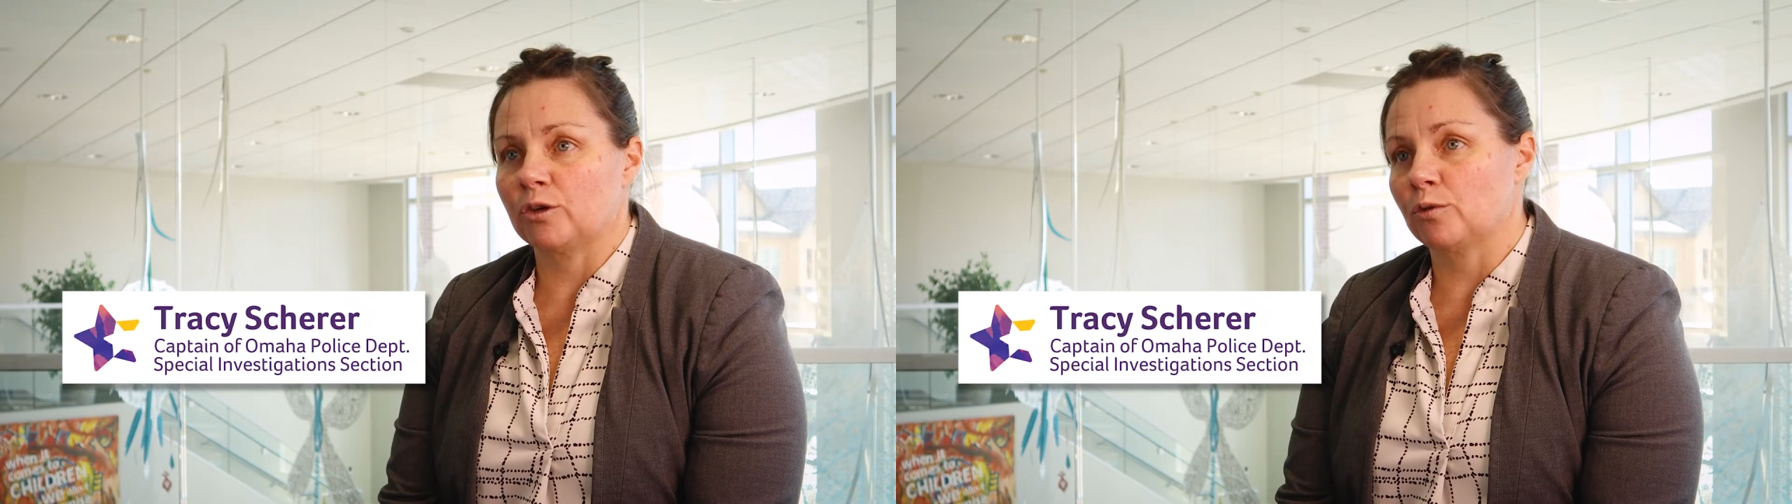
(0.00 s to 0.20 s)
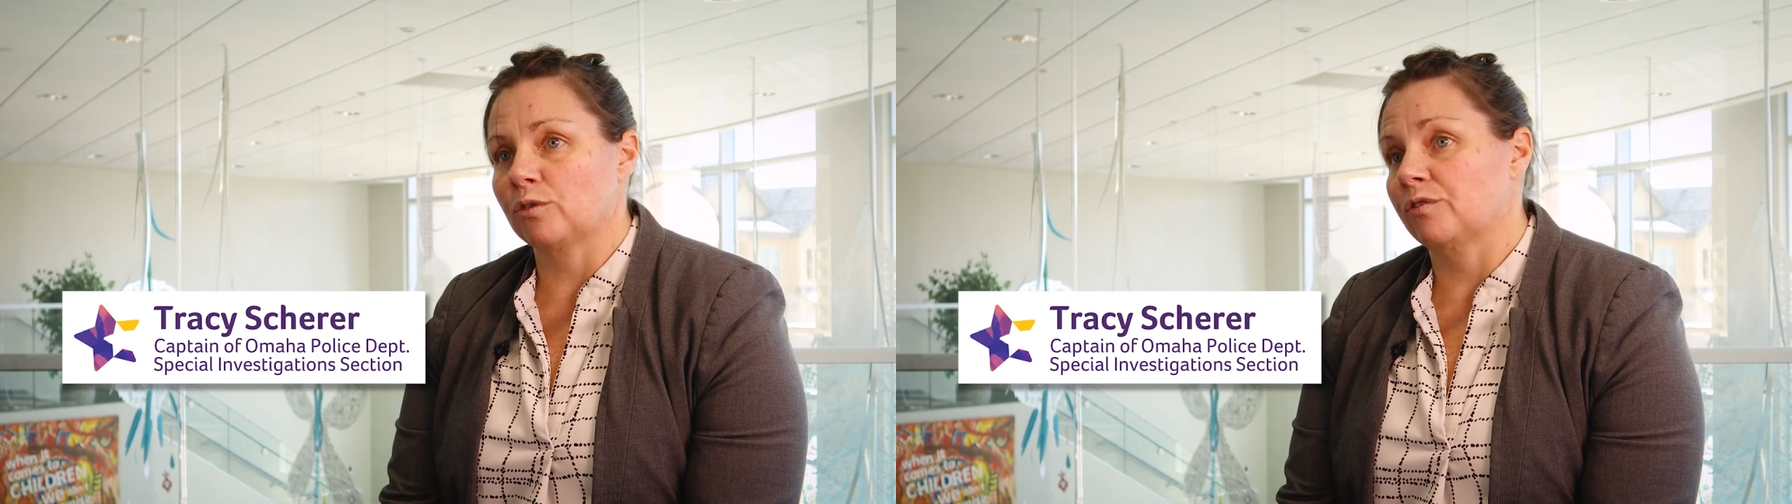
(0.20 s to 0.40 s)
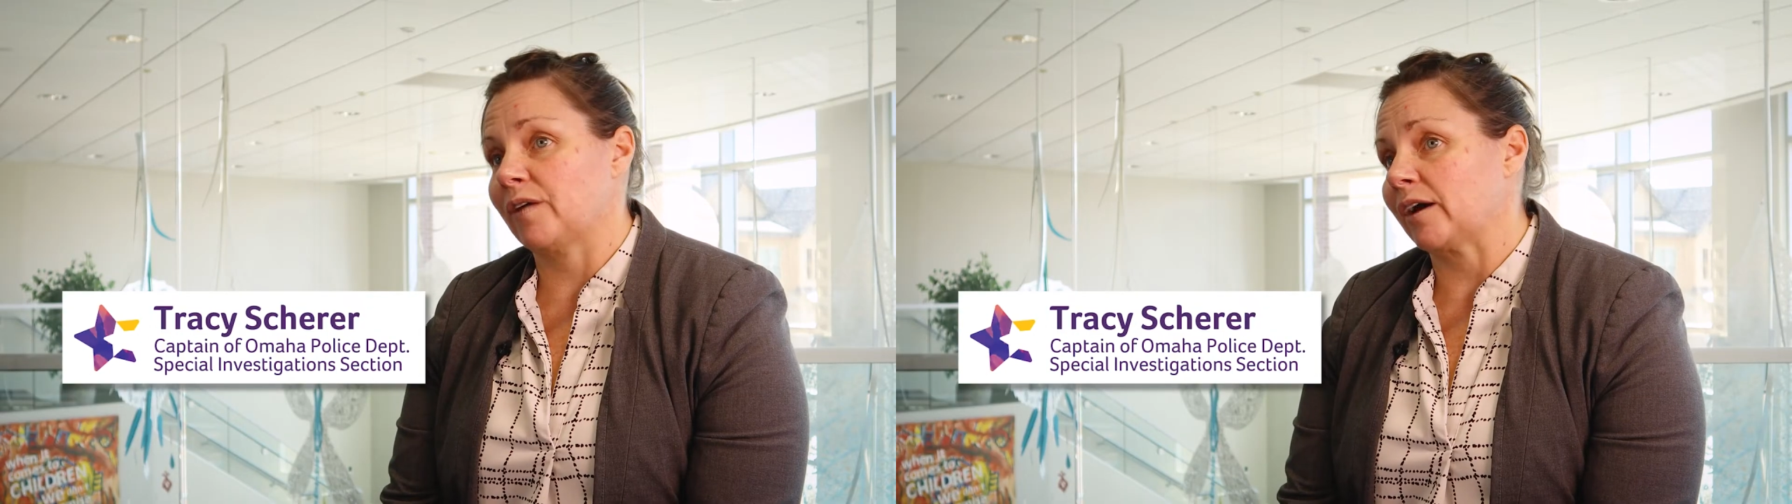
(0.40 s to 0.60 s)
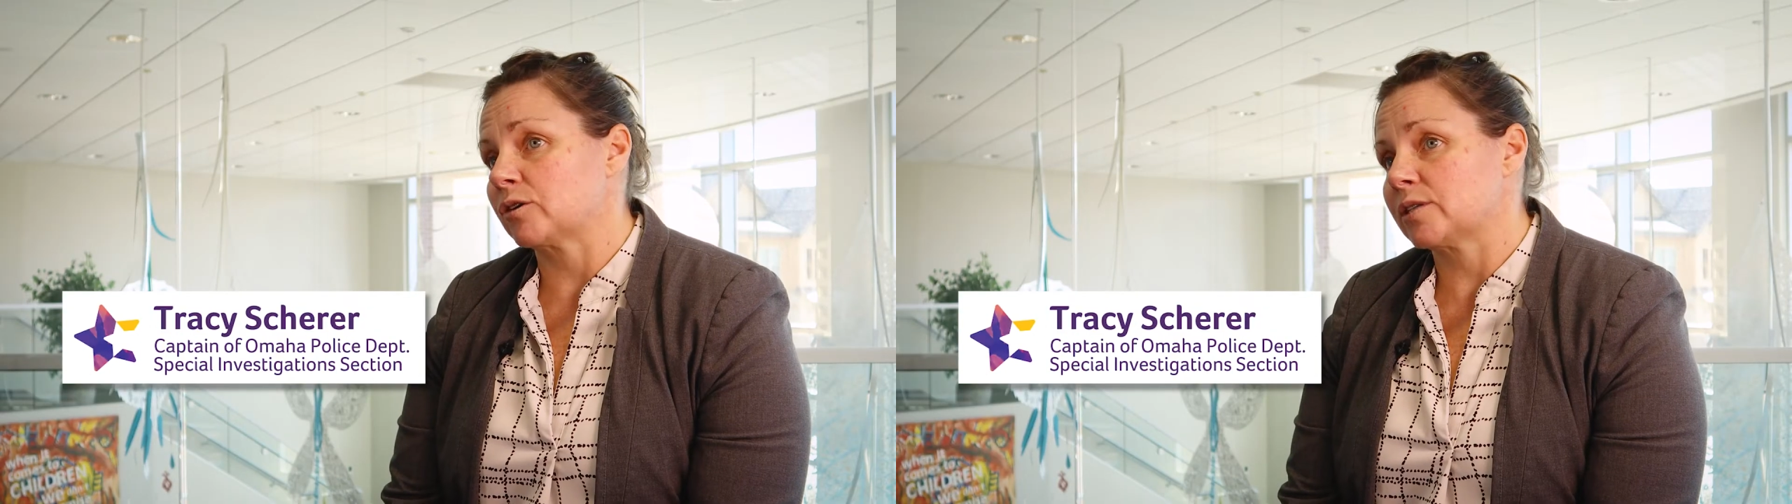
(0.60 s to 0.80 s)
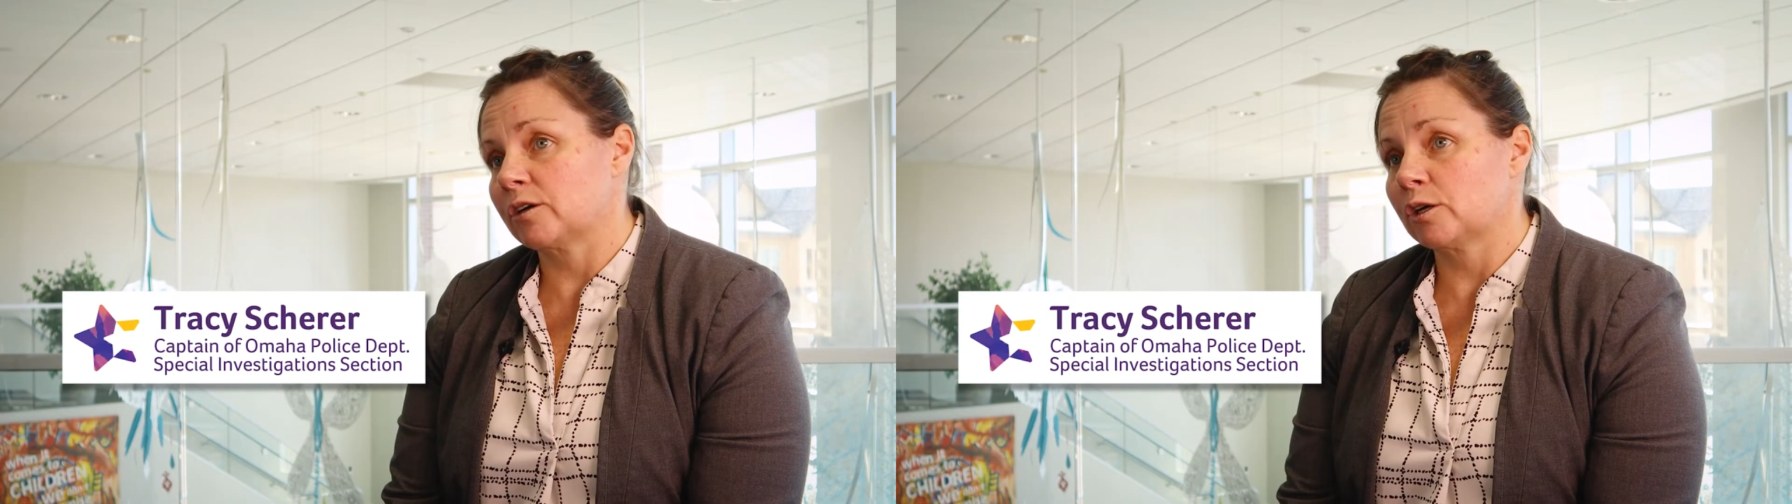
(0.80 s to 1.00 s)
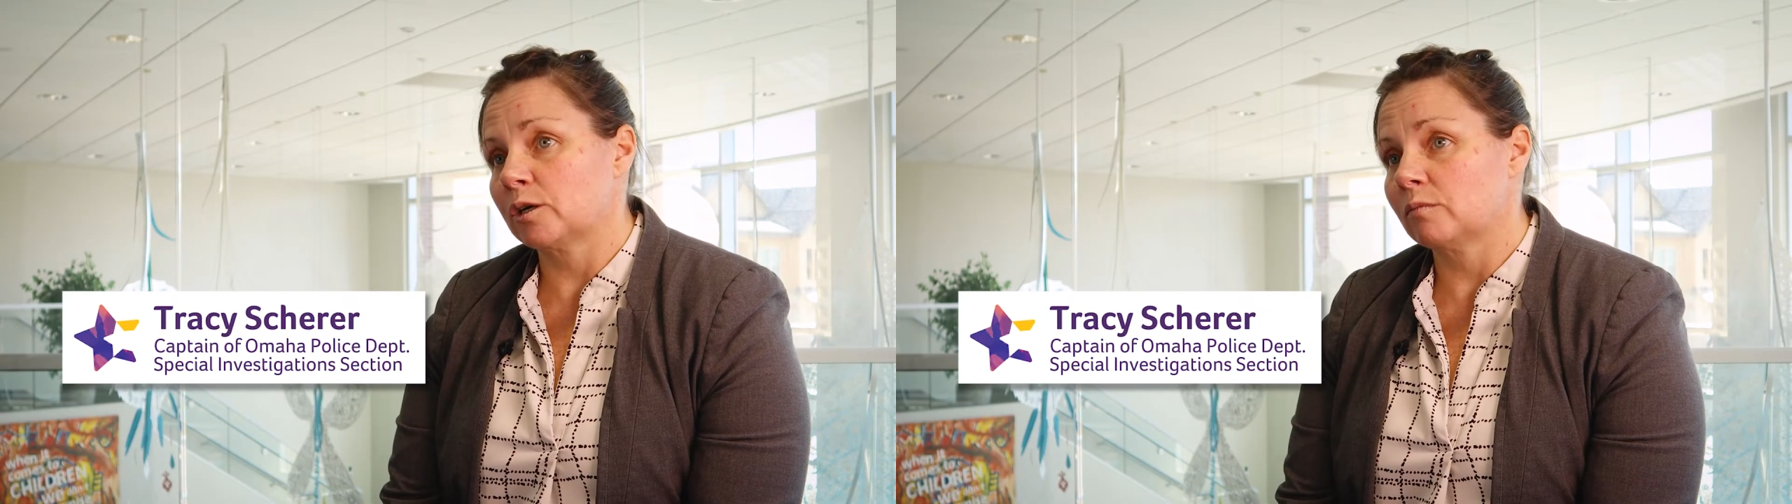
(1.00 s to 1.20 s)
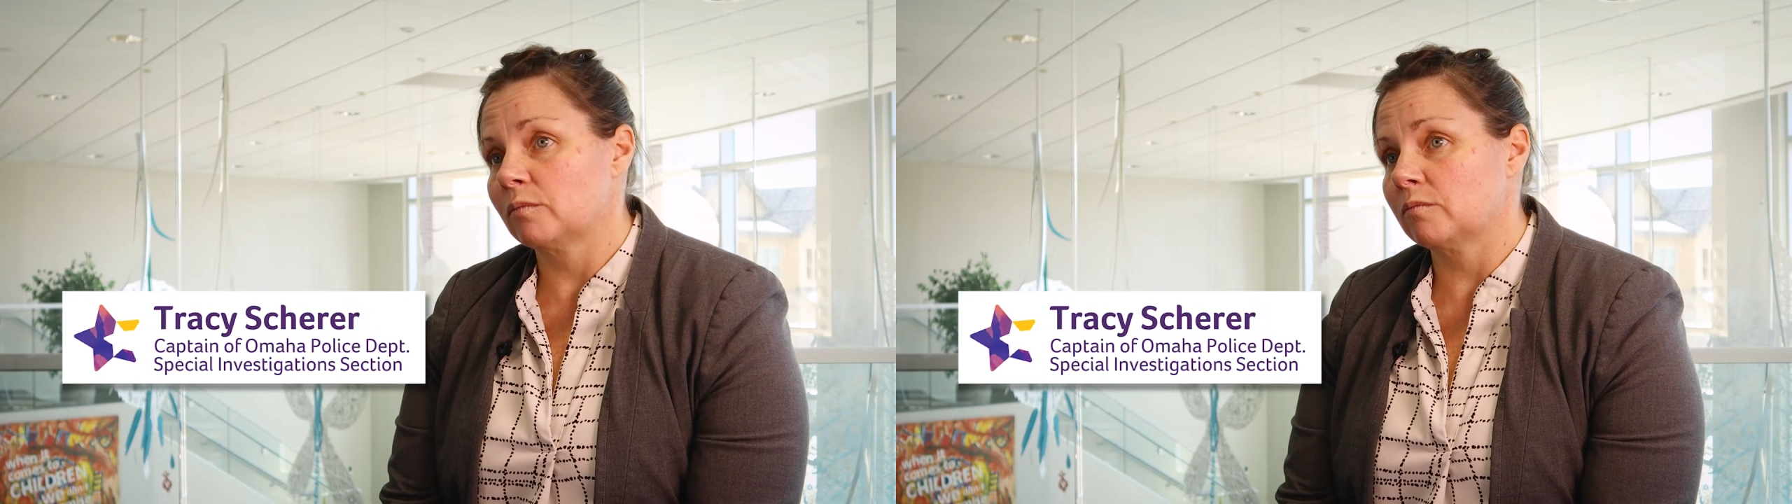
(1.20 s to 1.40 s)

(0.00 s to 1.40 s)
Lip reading: Youth Fire Setter